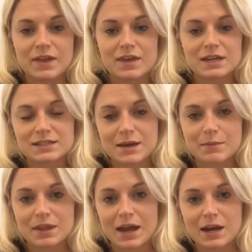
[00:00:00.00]
and then
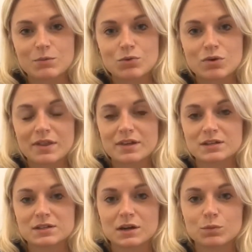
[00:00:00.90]
examine the animal and then
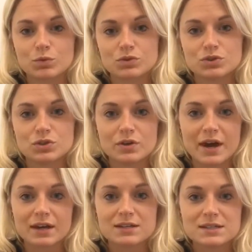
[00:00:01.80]
decide what to do
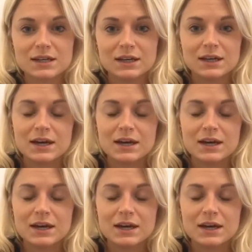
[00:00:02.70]
next.